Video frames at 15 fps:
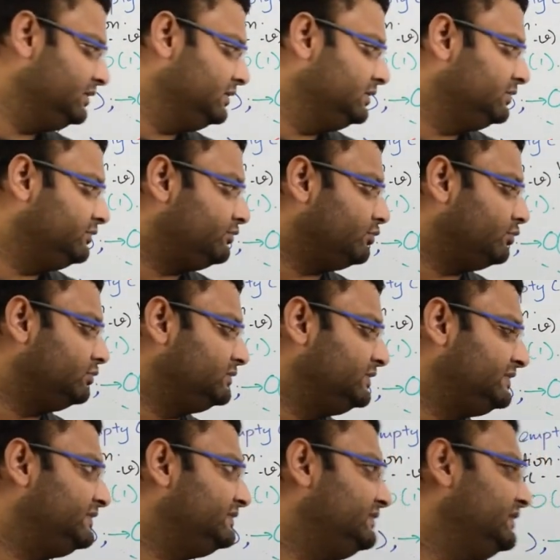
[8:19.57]
So this is
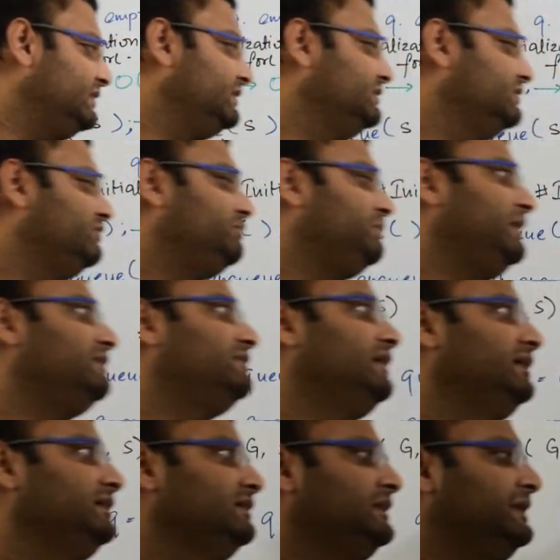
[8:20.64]
the space and
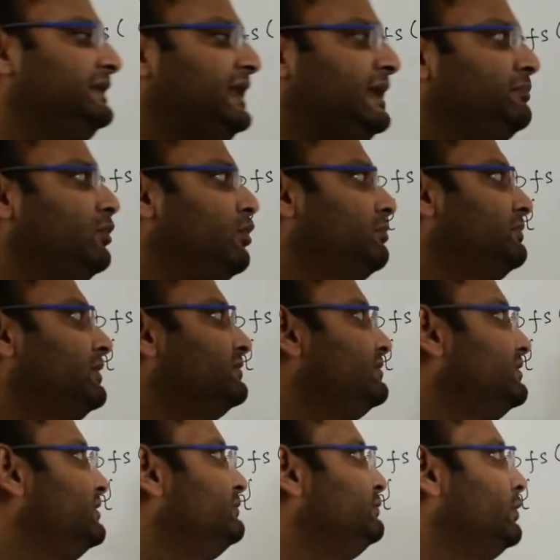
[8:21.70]
time complexity
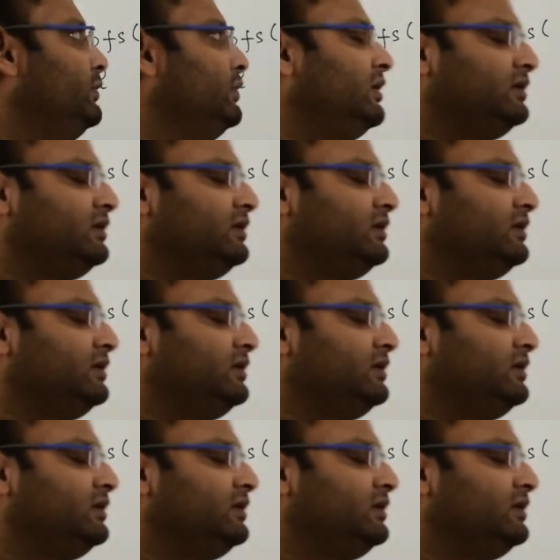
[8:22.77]
for your